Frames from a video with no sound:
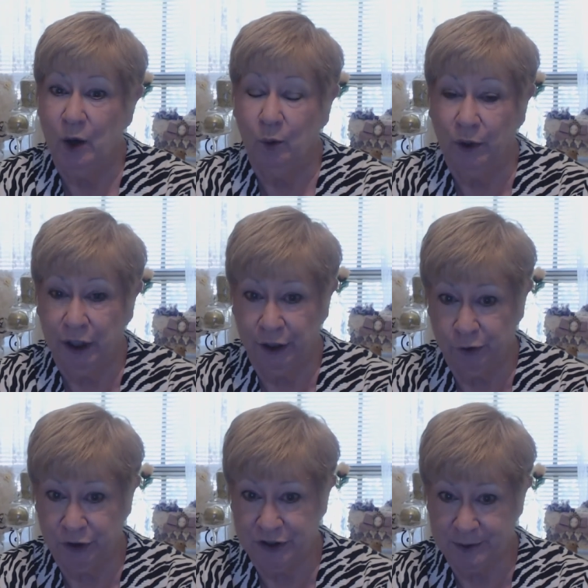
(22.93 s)

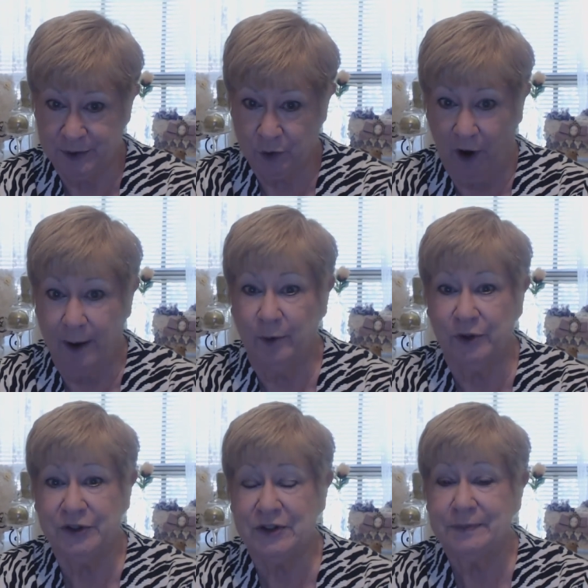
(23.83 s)
100
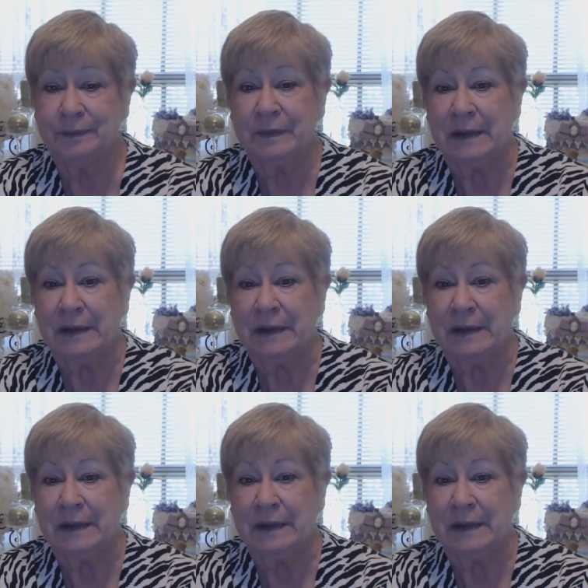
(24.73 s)
subscribers.